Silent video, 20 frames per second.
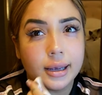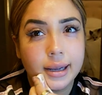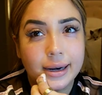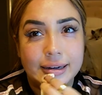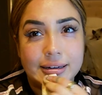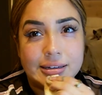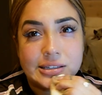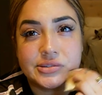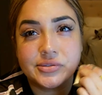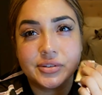And
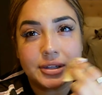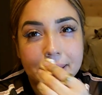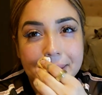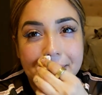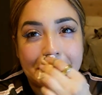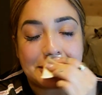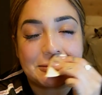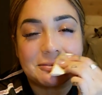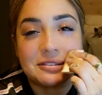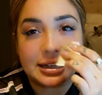I just feel
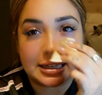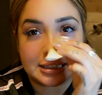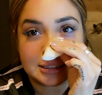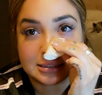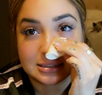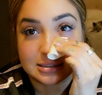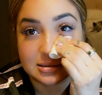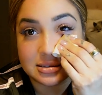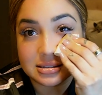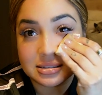like I've like
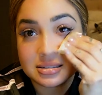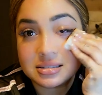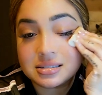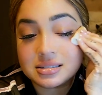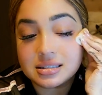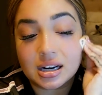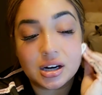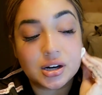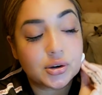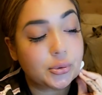
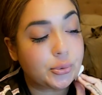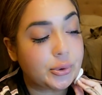stuck